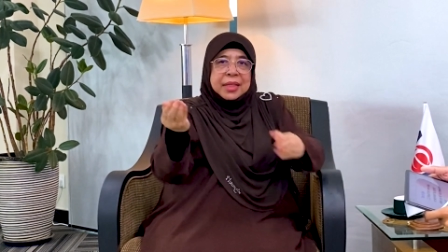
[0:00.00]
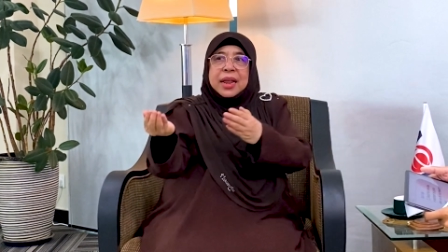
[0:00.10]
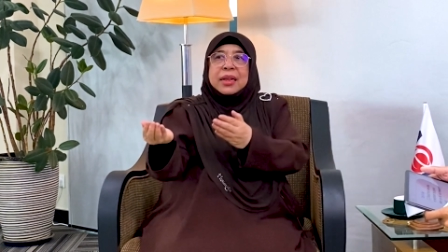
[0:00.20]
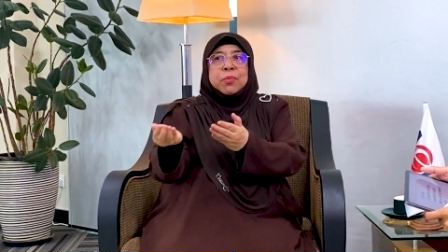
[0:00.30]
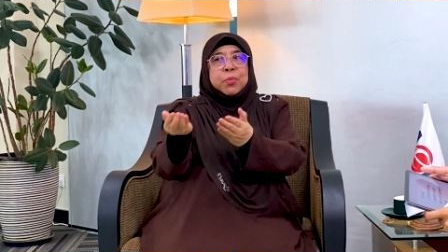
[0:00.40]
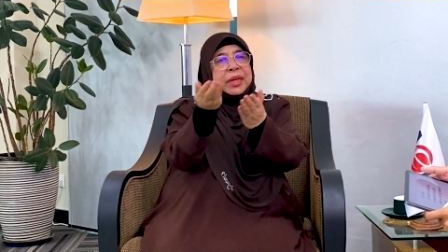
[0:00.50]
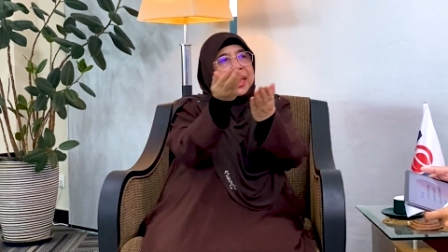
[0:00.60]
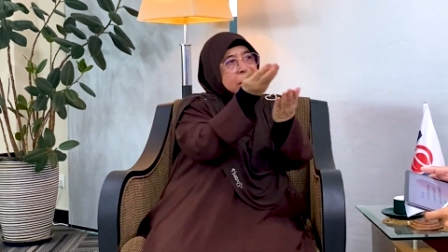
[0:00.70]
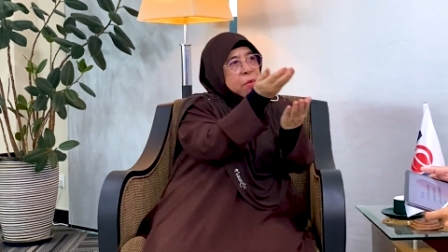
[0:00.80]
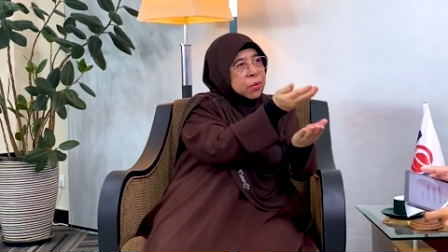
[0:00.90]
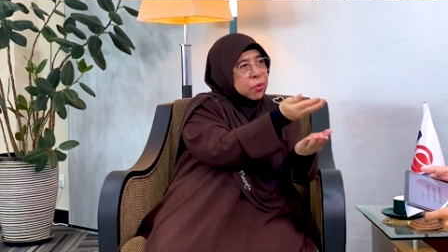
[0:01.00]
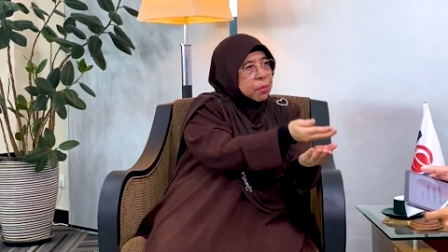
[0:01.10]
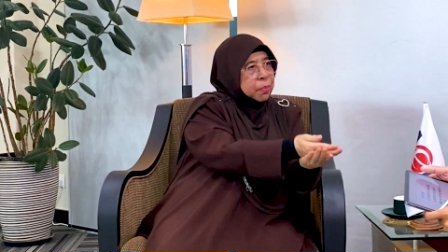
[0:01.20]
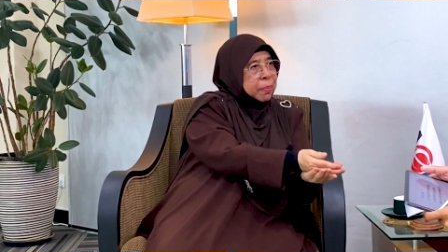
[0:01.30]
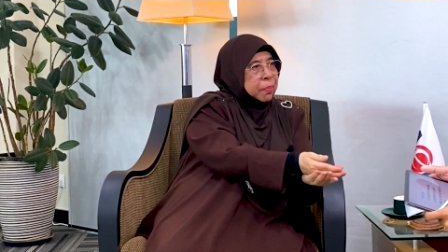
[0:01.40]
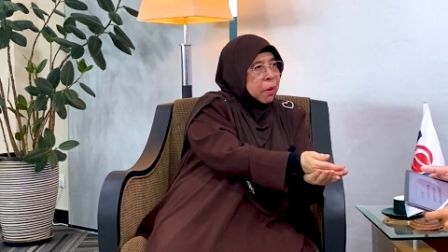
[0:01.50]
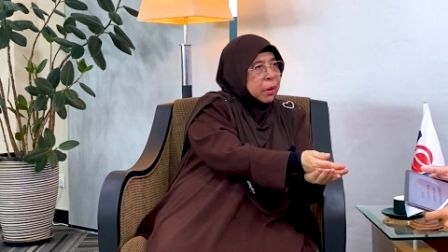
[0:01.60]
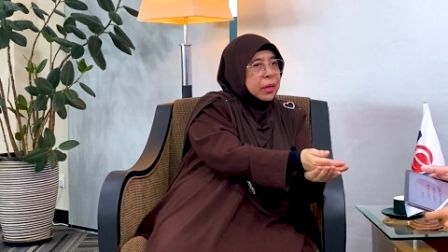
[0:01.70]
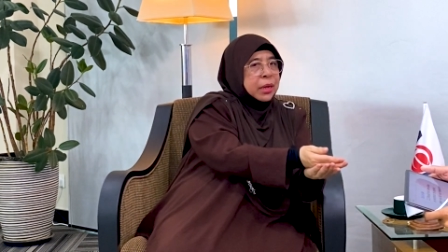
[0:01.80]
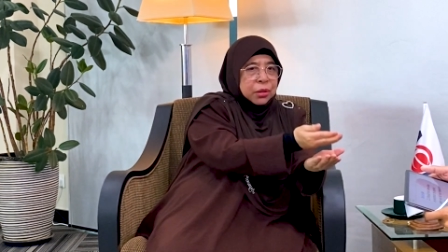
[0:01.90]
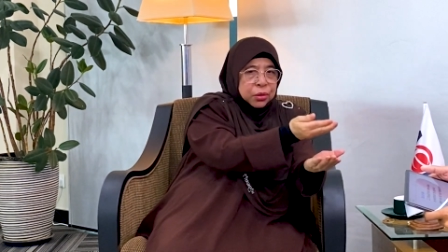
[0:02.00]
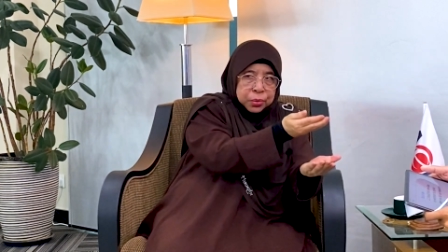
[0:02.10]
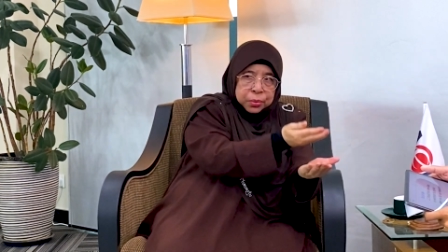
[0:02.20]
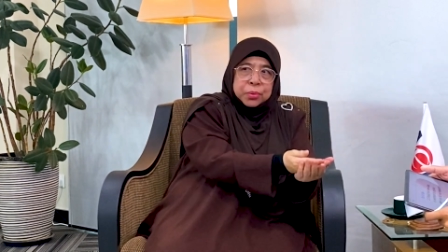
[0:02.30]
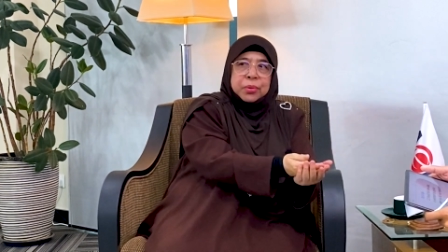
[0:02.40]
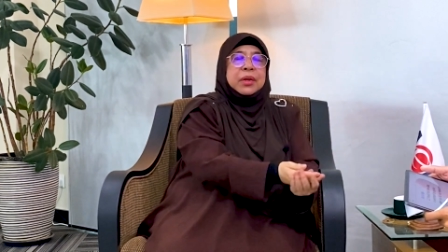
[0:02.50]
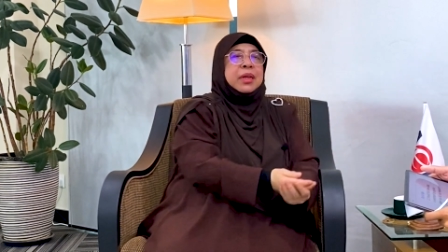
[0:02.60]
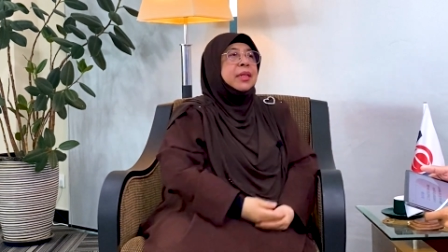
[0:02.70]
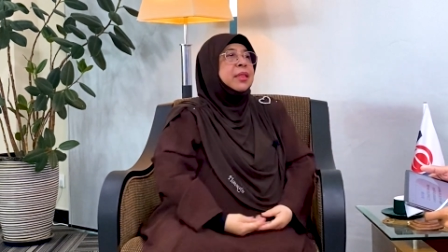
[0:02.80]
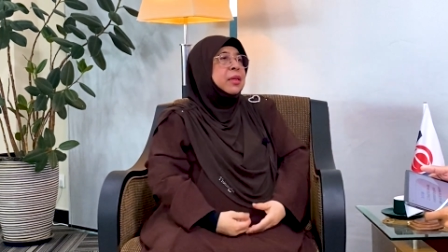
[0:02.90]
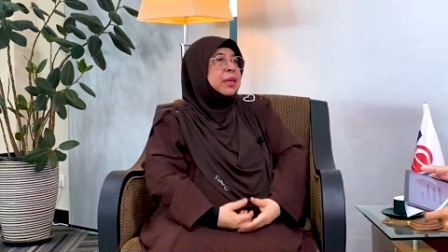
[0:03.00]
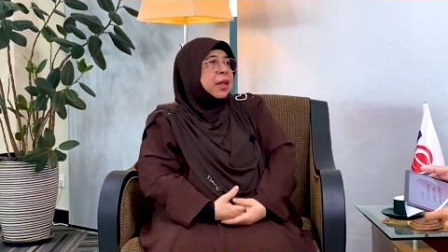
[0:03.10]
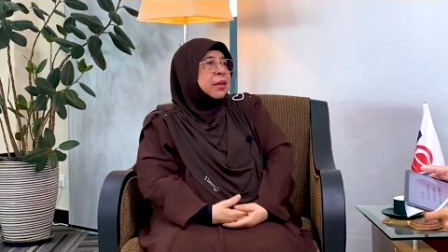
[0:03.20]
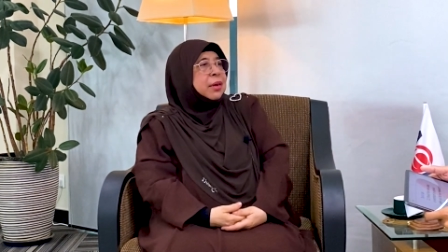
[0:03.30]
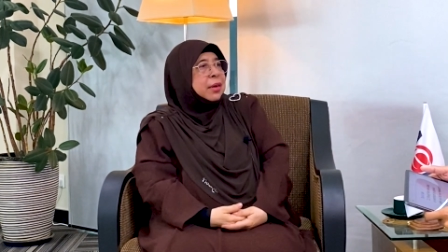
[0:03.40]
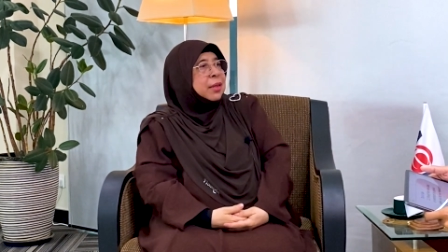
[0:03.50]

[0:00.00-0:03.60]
That we can also be brought into the little child.